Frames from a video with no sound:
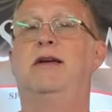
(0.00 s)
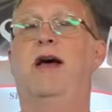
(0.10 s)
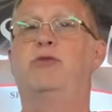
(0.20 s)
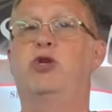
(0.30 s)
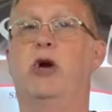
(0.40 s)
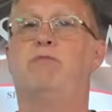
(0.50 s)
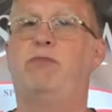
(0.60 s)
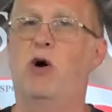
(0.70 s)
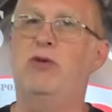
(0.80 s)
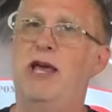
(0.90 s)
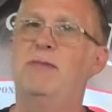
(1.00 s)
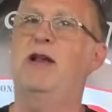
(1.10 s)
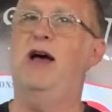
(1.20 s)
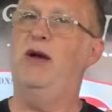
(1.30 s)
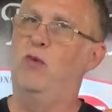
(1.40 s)
I'm sure both him
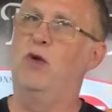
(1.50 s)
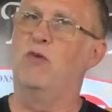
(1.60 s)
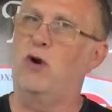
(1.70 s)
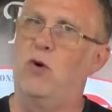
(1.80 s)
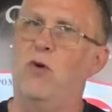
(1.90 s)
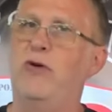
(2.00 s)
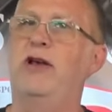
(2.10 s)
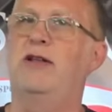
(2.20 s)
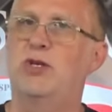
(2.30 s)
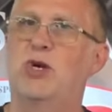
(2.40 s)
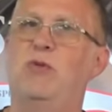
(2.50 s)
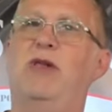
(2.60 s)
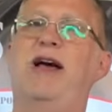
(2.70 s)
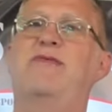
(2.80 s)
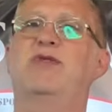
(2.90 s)
and I will record it, and so
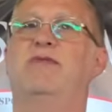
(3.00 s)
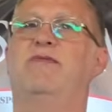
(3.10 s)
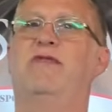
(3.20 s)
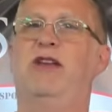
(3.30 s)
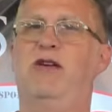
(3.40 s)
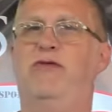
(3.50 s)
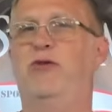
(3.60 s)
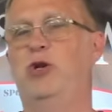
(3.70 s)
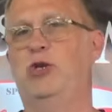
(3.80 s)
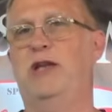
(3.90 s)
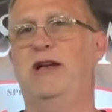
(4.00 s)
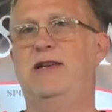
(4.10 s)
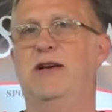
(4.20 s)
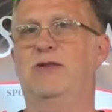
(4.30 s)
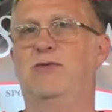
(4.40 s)
we'll have some video footage of that
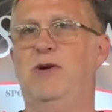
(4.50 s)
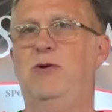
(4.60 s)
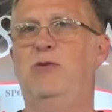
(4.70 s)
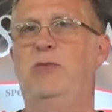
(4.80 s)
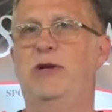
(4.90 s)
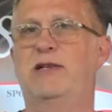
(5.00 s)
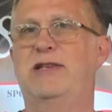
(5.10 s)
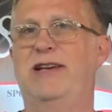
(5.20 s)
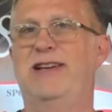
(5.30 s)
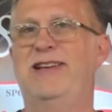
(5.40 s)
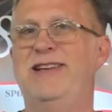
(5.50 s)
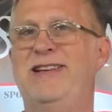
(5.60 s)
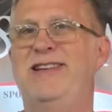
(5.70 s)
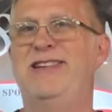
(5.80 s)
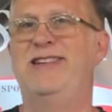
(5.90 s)
down the road. But
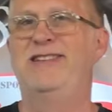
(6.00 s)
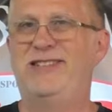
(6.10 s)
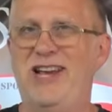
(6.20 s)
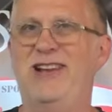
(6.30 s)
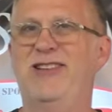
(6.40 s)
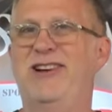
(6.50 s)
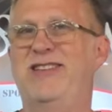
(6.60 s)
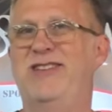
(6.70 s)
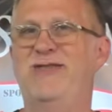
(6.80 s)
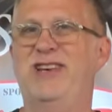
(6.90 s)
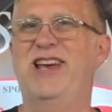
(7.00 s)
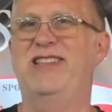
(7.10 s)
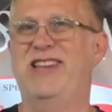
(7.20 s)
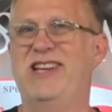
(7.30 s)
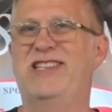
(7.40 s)
take a look at the new
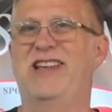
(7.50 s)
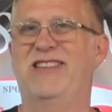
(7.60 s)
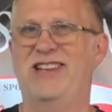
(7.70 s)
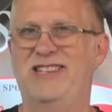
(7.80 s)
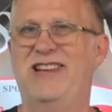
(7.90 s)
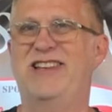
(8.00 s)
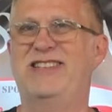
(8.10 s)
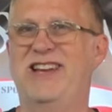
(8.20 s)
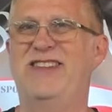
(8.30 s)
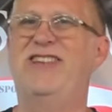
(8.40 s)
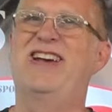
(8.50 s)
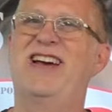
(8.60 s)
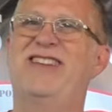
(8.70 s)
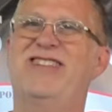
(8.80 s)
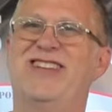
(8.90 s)
kit that he's selling. It's going to be kind of